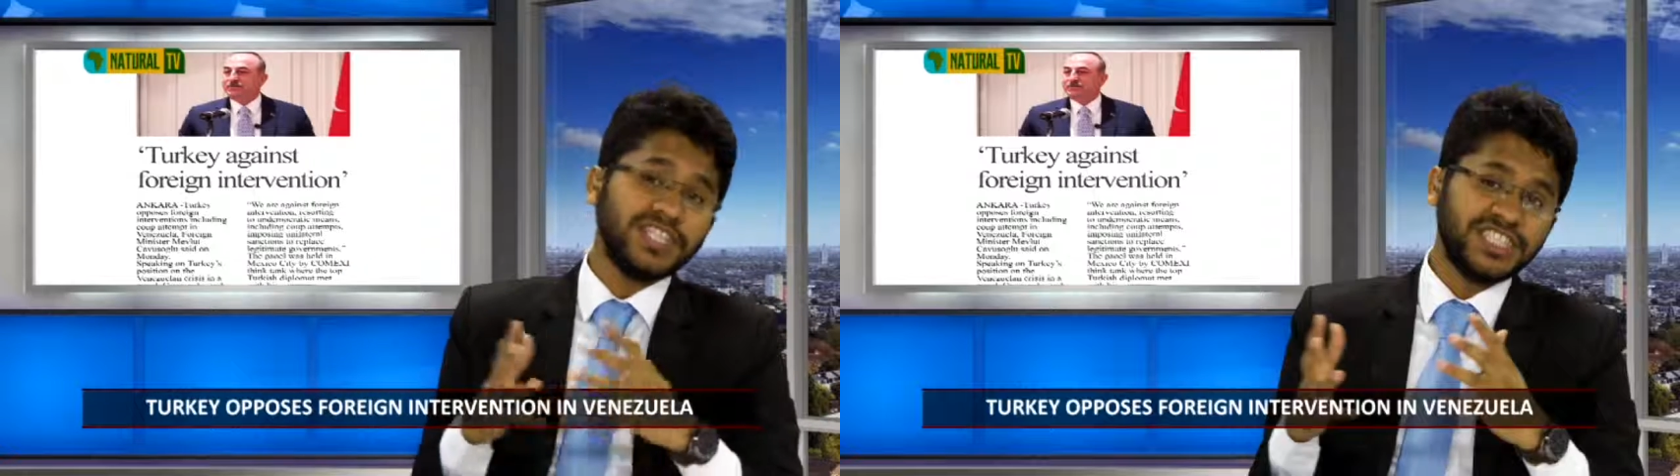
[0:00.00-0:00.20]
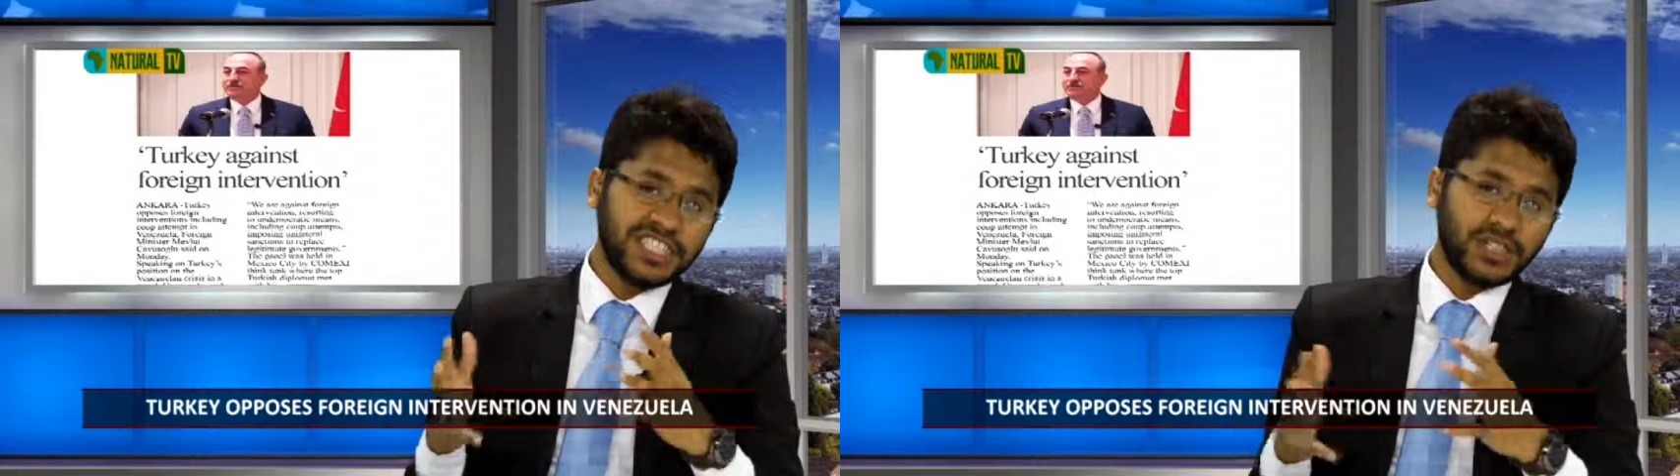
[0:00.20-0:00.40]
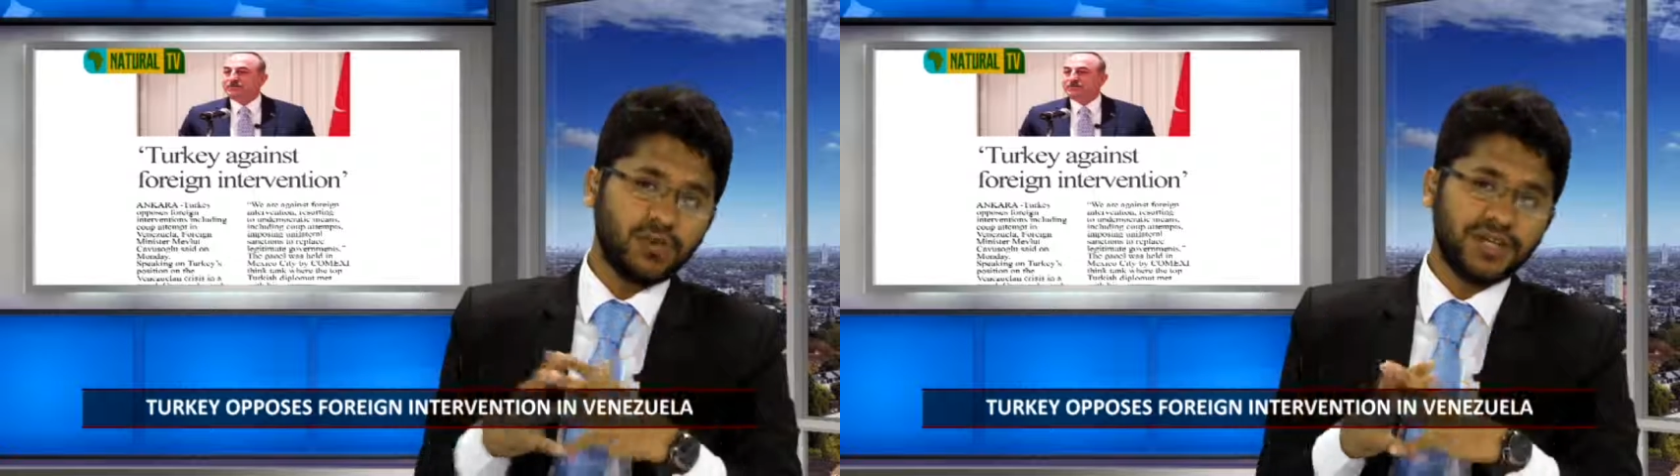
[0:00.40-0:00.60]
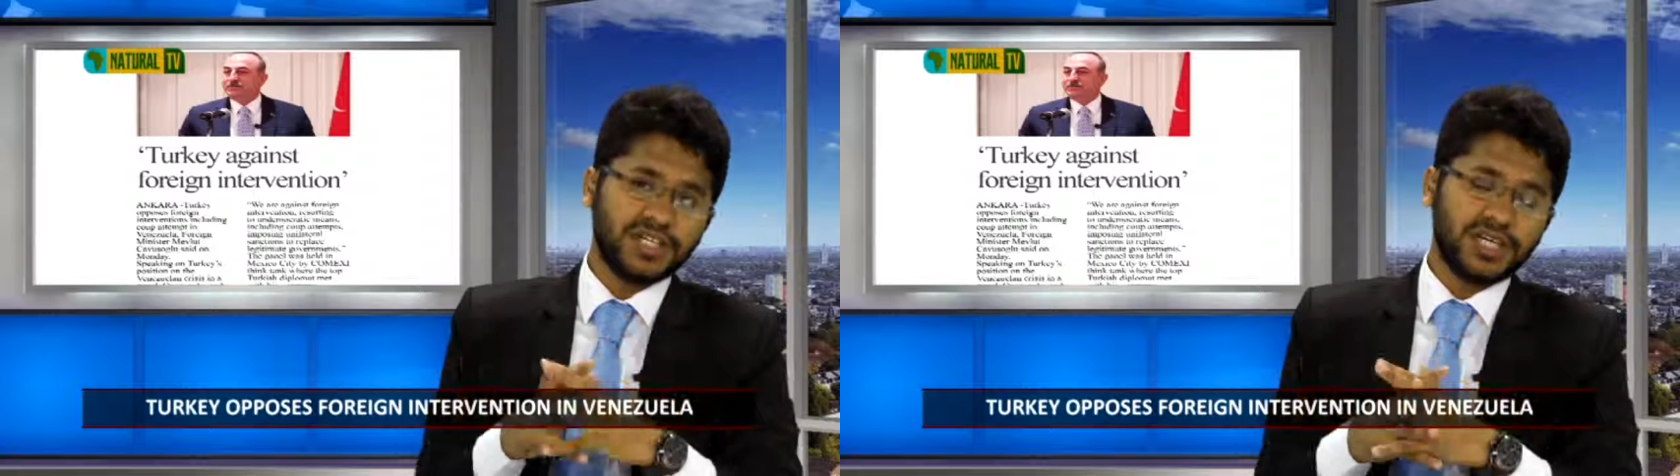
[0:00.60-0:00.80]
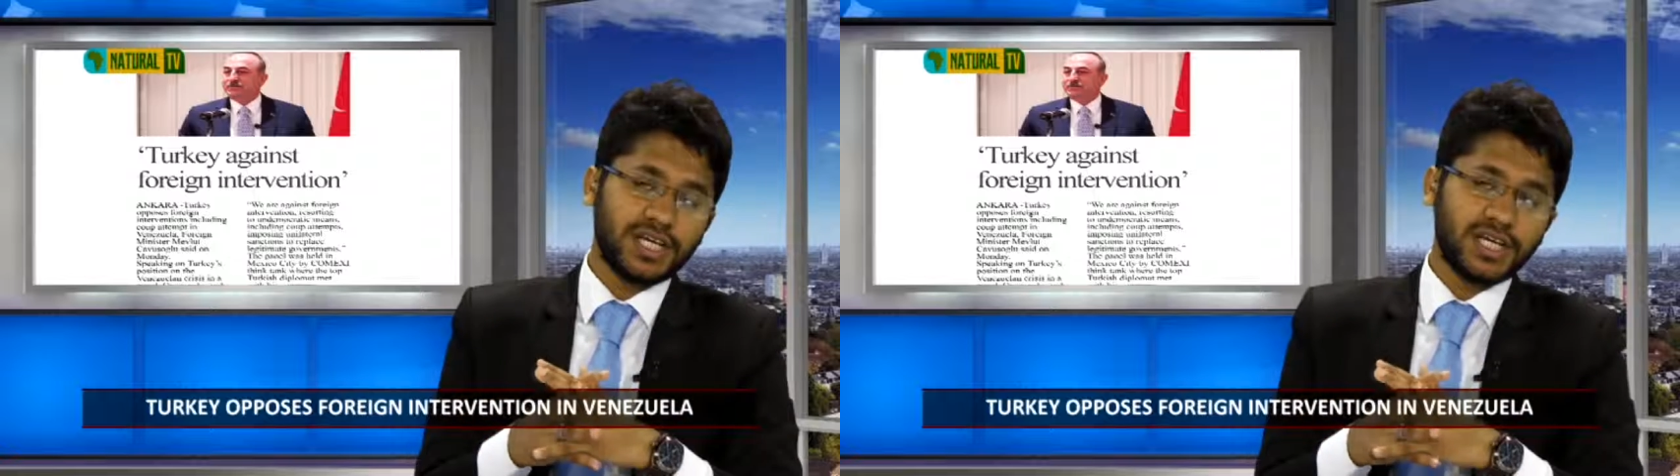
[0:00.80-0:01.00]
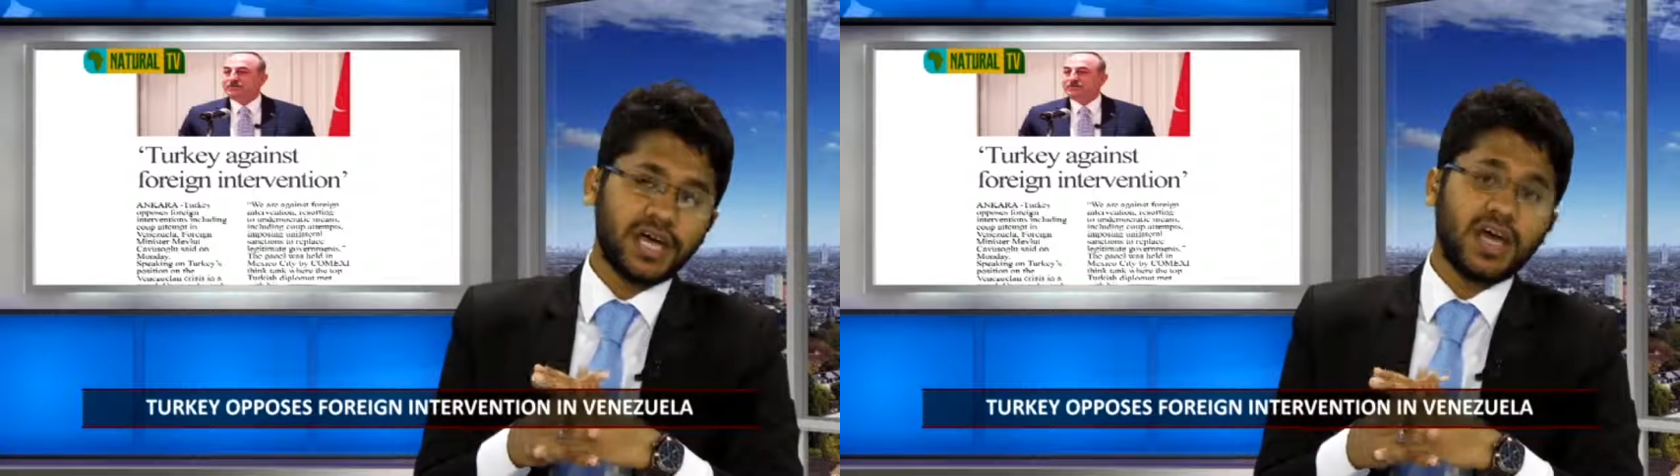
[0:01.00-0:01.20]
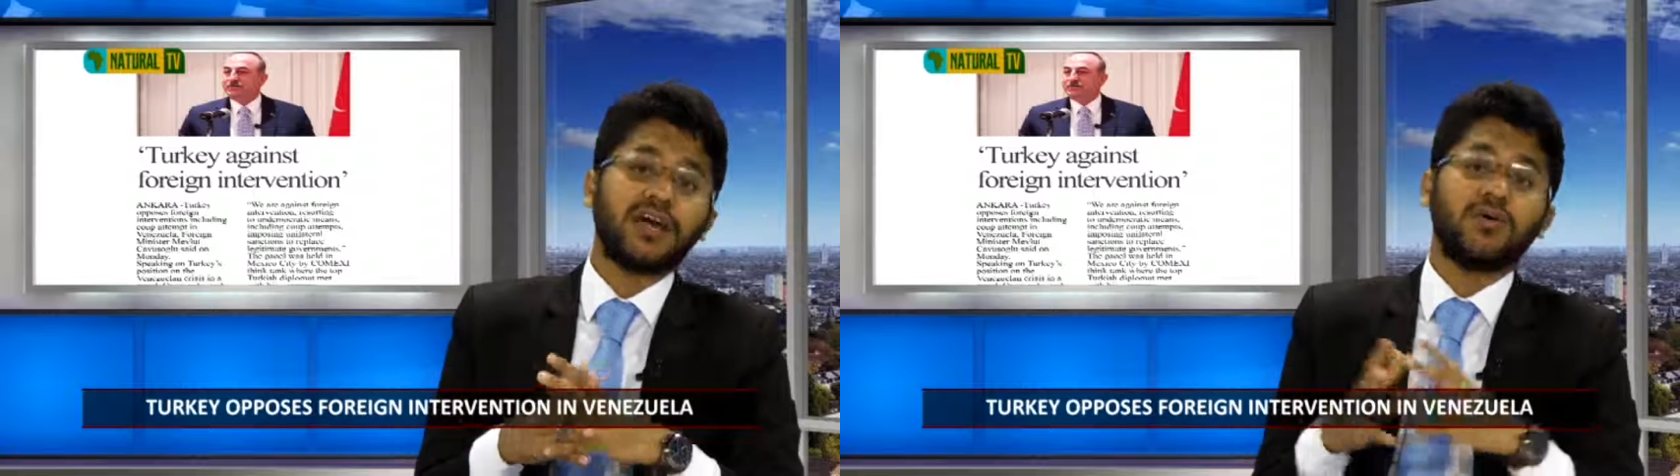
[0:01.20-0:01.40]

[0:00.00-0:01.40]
G20 and